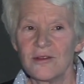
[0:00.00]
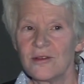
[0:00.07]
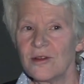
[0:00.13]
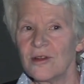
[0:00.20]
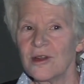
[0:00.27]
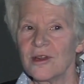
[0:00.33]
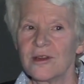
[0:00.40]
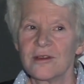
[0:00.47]

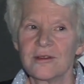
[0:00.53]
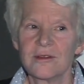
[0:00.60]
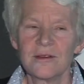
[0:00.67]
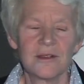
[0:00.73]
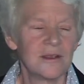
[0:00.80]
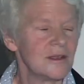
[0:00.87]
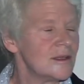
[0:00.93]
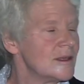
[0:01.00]
or
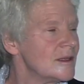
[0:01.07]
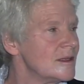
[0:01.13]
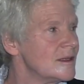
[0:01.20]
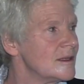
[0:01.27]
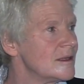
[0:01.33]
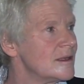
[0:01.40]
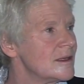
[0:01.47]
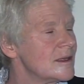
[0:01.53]

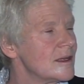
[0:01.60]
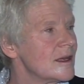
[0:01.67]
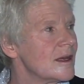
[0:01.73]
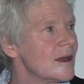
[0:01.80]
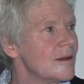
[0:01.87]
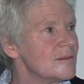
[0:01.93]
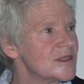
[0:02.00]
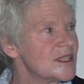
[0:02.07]

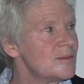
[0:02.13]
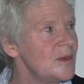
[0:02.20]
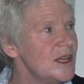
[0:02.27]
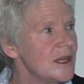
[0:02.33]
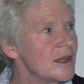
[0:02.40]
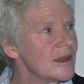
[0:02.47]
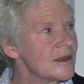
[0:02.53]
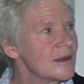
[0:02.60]

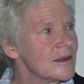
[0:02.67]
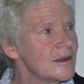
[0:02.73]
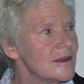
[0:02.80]
speak.